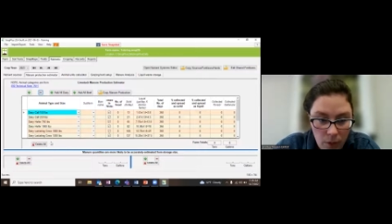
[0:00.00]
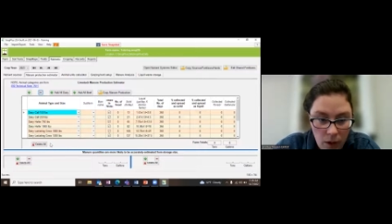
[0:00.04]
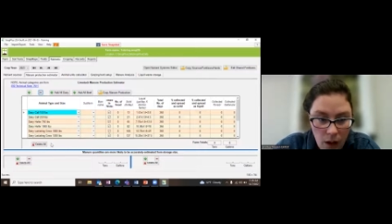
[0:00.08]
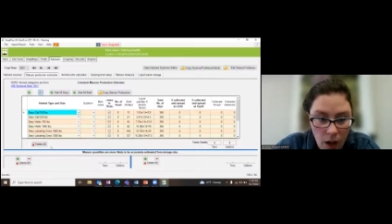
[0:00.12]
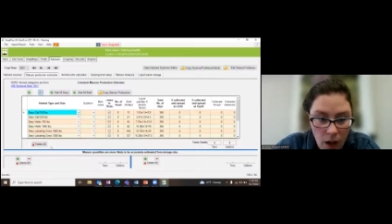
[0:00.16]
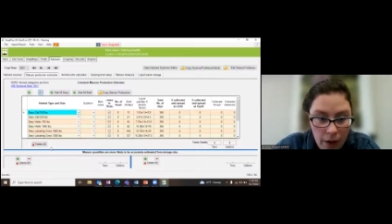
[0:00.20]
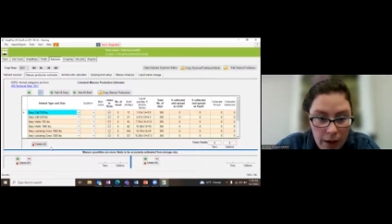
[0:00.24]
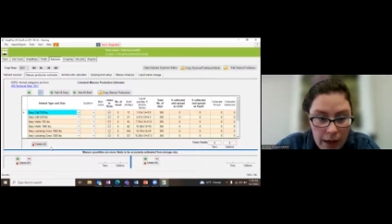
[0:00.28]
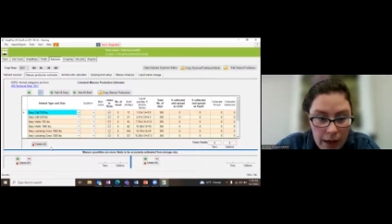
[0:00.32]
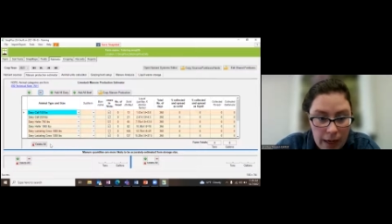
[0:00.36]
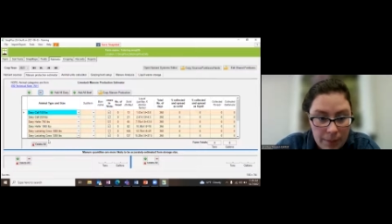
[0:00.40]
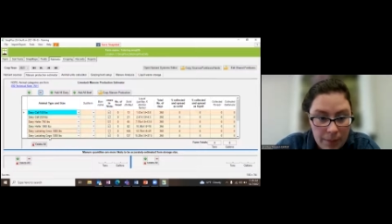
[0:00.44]

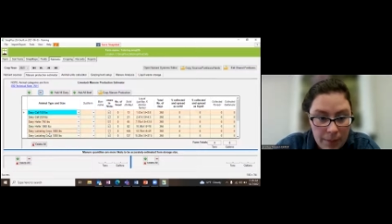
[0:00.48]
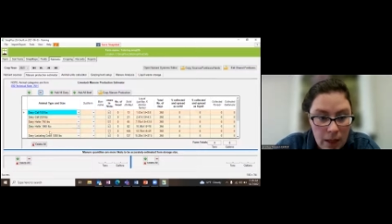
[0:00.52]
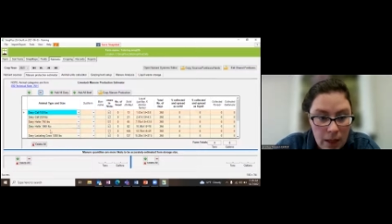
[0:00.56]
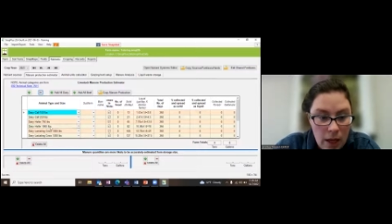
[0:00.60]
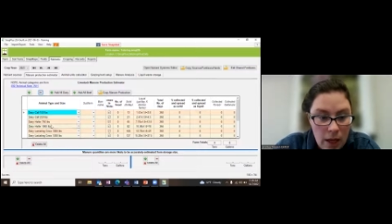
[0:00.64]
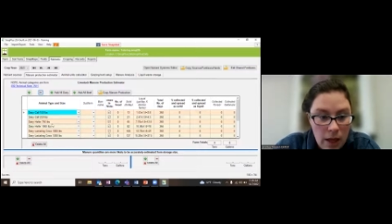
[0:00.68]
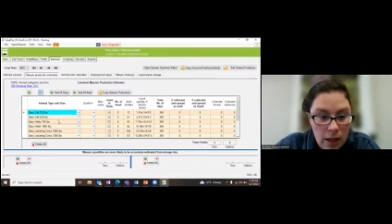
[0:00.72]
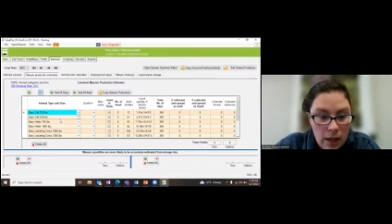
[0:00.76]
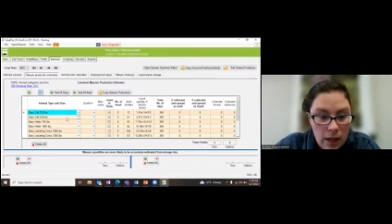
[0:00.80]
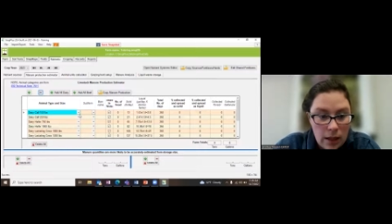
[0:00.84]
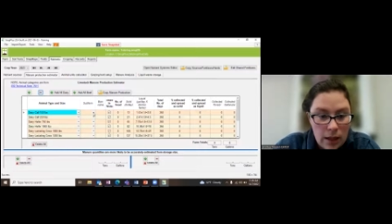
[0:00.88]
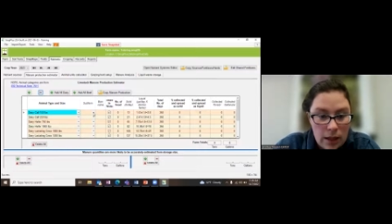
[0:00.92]
All right,
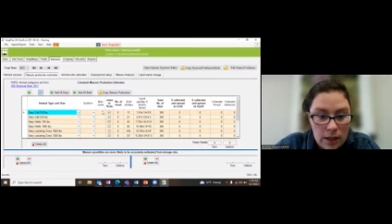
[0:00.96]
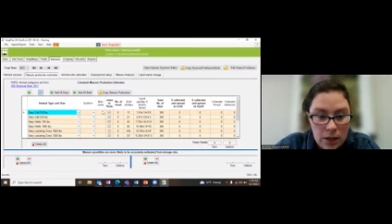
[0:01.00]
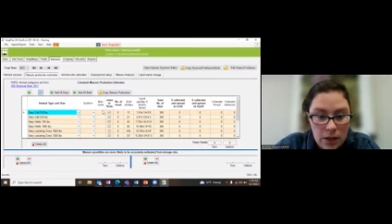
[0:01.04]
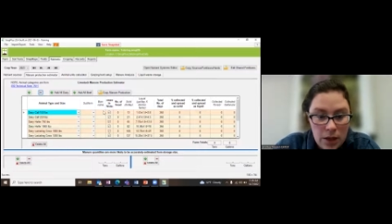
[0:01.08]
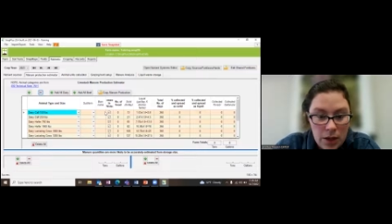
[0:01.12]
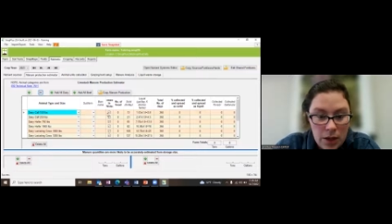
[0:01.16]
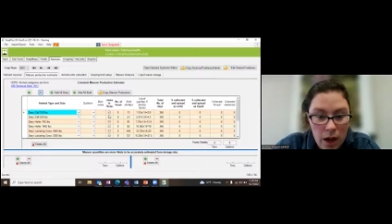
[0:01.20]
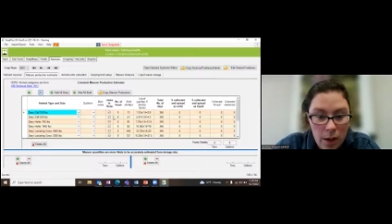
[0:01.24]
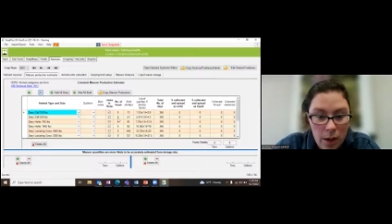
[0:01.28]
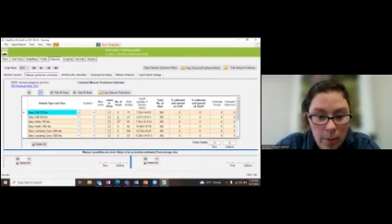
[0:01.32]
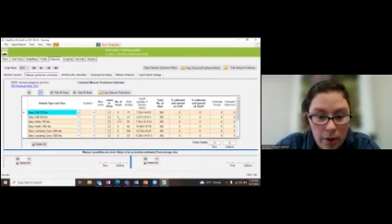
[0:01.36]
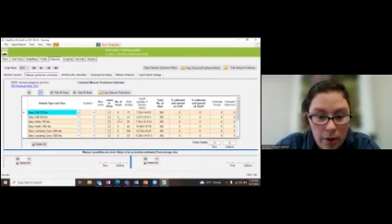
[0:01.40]
let's
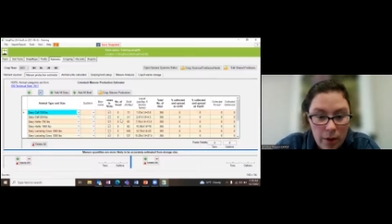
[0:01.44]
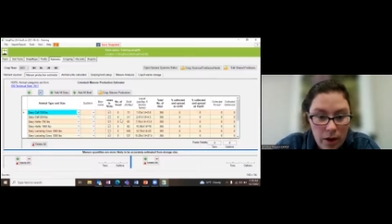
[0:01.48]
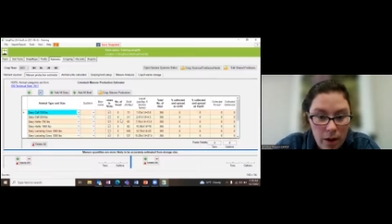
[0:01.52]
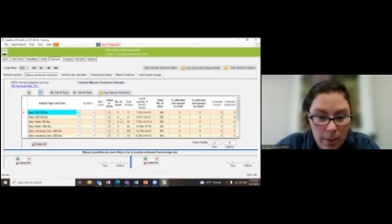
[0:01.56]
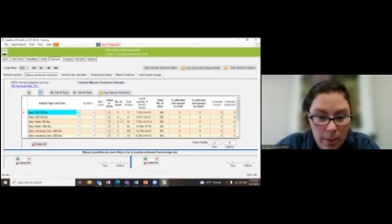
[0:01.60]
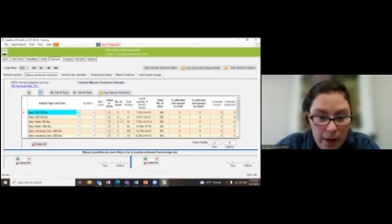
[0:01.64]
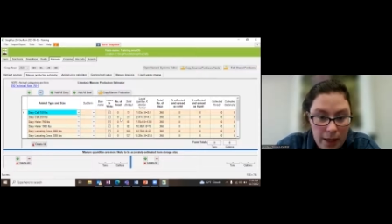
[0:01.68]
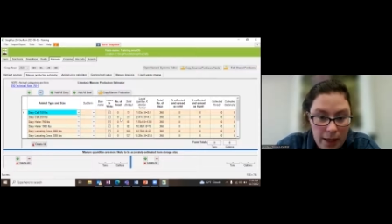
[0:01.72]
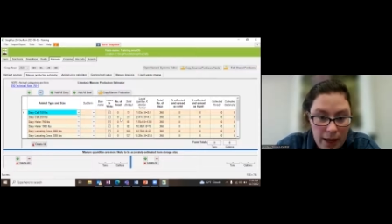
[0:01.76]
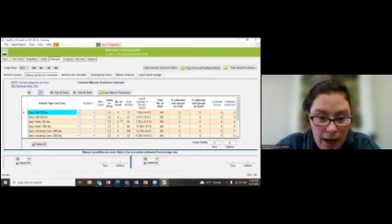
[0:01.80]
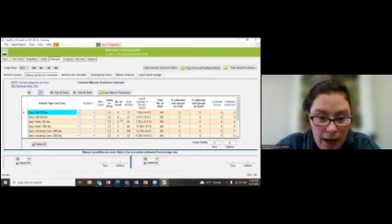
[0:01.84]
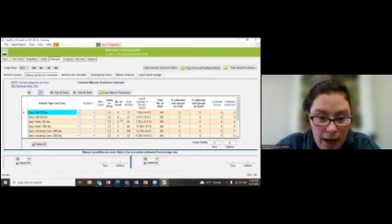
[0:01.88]
talk about how
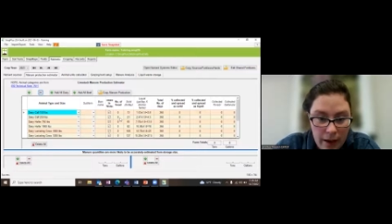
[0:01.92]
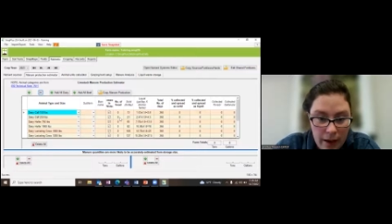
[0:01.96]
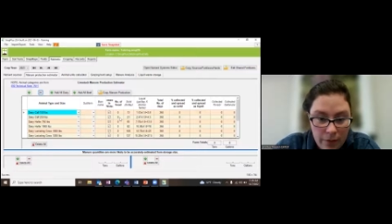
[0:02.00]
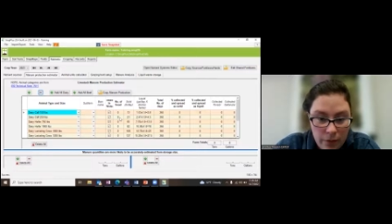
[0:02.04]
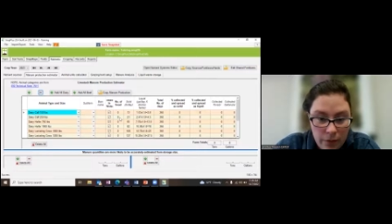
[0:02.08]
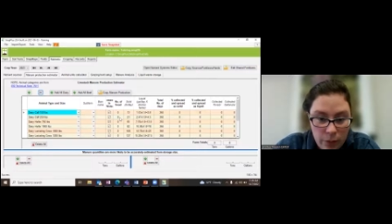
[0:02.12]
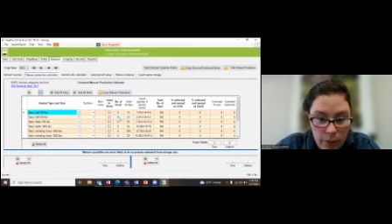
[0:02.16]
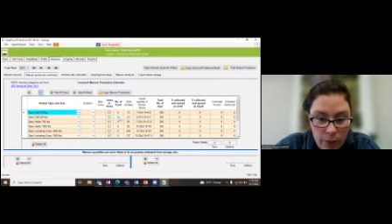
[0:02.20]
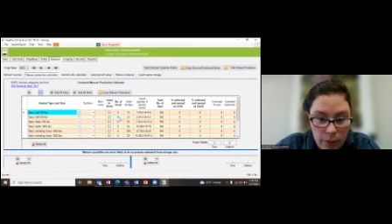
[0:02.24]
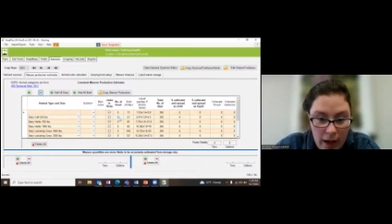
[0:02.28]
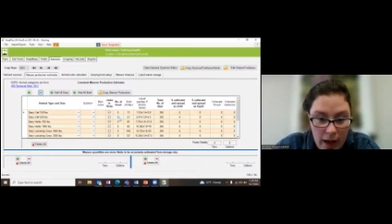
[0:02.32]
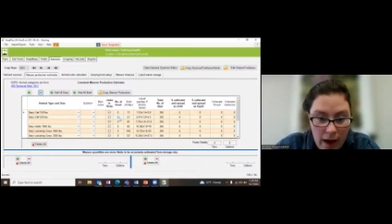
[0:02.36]
many
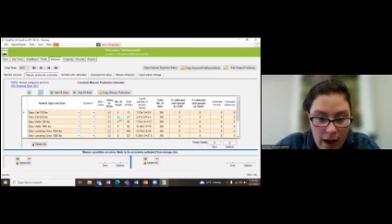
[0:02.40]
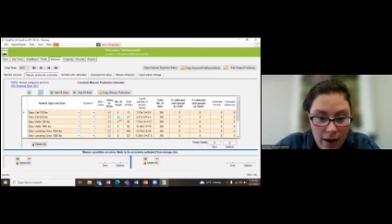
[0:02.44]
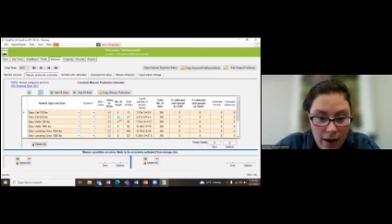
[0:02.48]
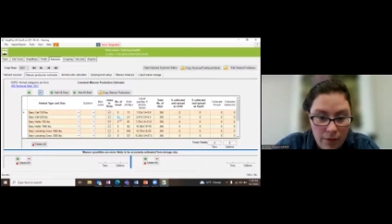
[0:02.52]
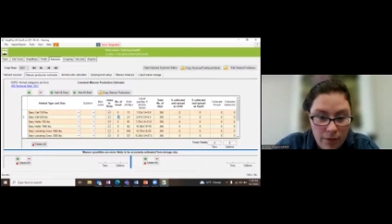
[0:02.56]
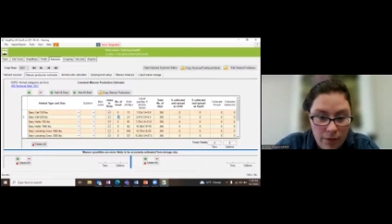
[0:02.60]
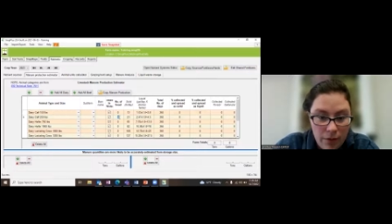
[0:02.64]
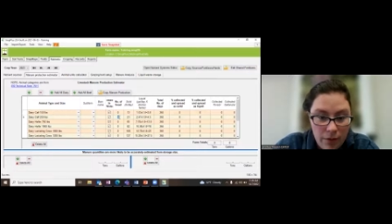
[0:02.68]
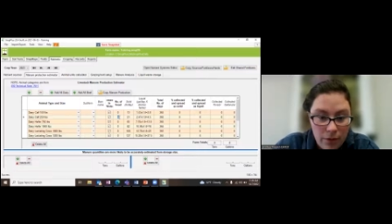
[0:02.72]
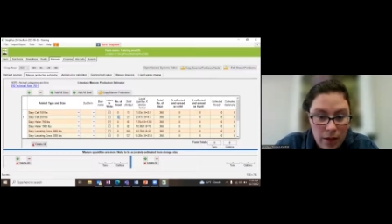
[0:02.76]
calves we have.